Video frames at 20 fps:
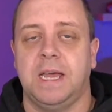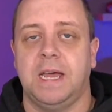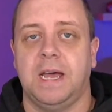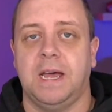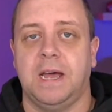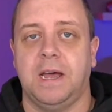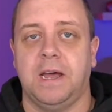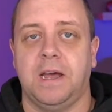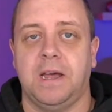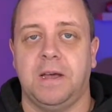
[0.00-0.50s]

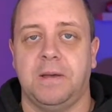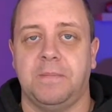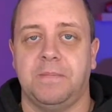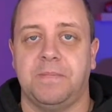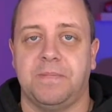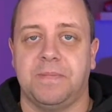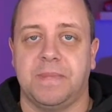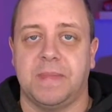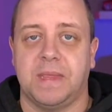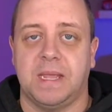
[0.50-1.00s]

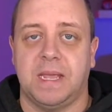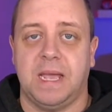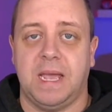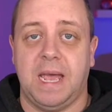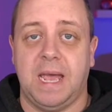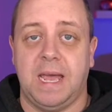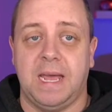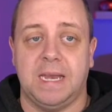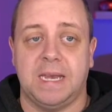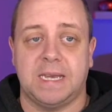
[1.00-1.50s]

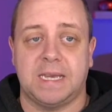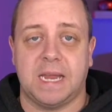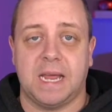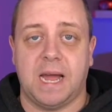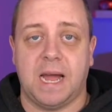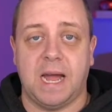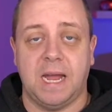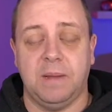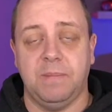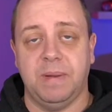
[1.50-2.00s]
And
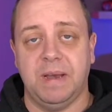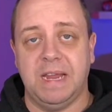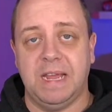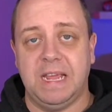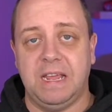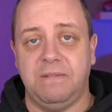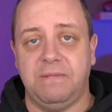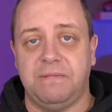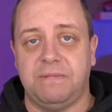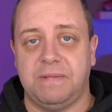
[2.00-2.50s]
I
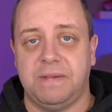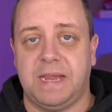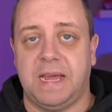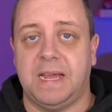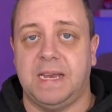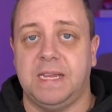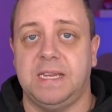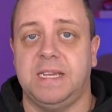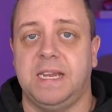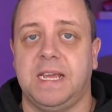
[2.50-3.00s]
believe
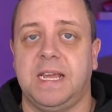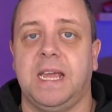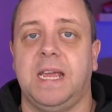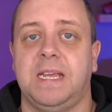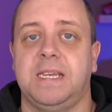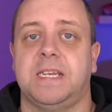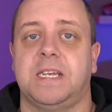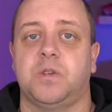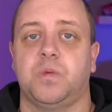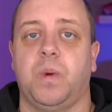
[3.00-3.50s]
that is the
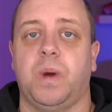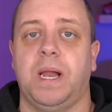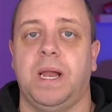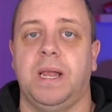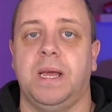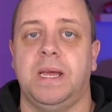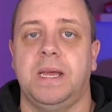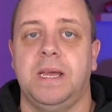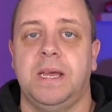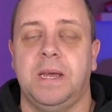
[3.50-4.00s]
case as
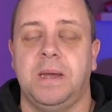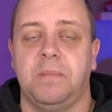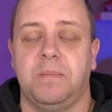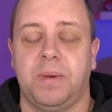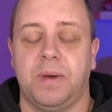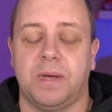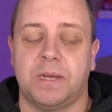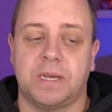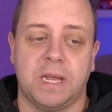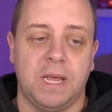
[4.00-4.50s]
well.
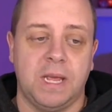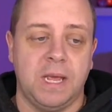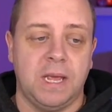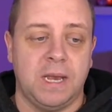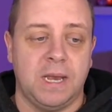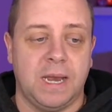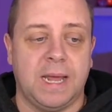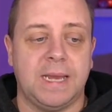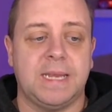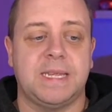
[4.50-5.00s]
But
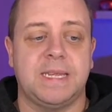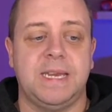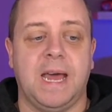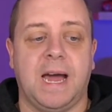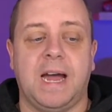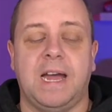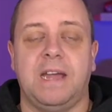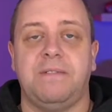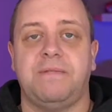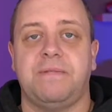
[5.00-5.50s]
let's
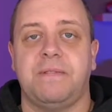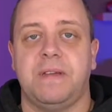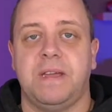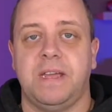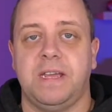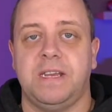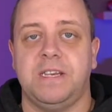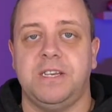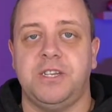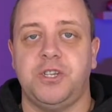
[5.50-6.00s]
dive
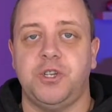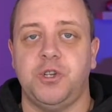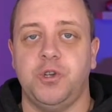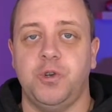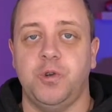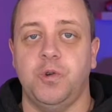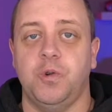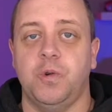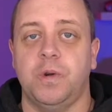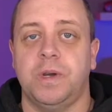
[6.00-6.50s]

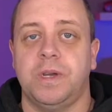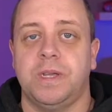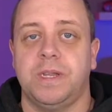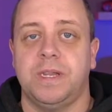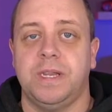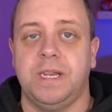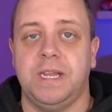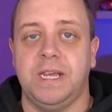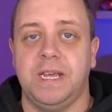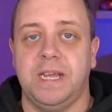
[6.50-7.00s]
into
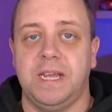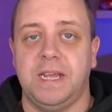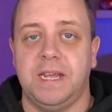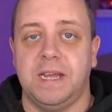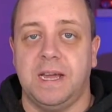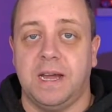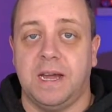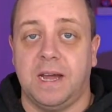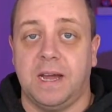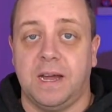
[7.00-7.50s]
the
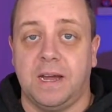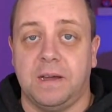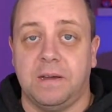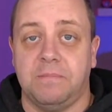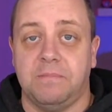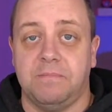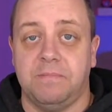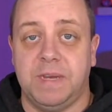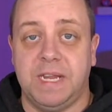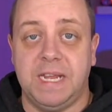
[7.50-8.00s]

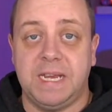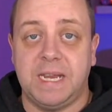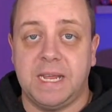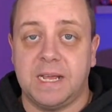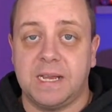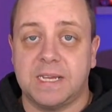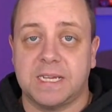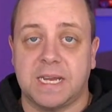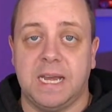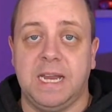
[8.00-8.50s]

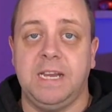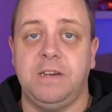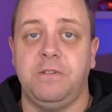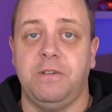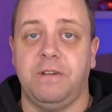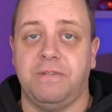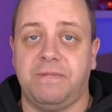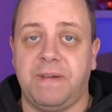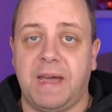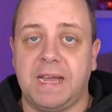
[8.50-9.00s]
details and into
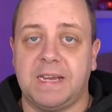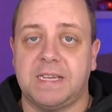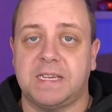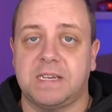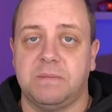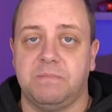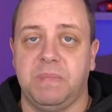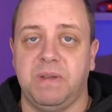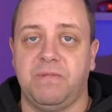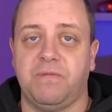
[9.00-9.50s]
the
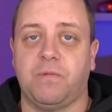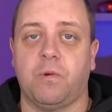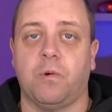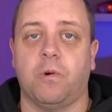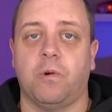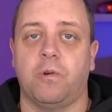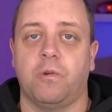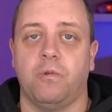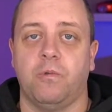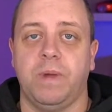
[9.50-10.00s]
facts
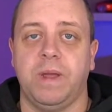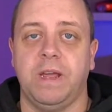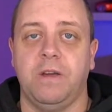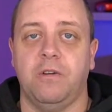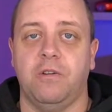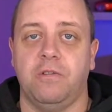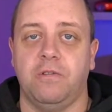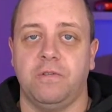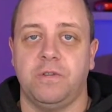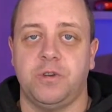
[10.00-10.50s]
before we
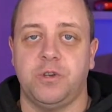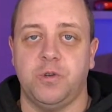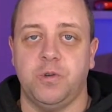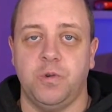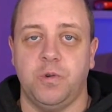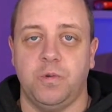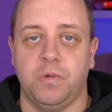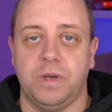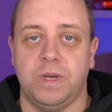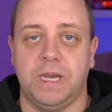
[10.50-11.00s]
go
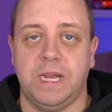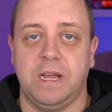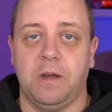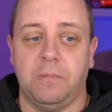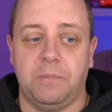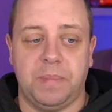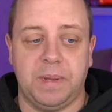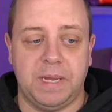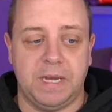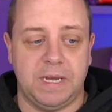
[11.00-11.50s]
to the
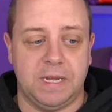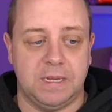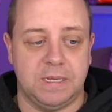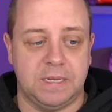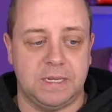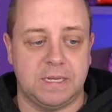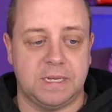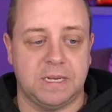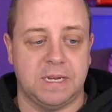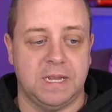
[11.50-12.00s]

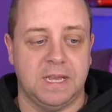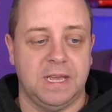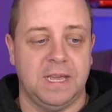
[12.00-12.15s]
opinions.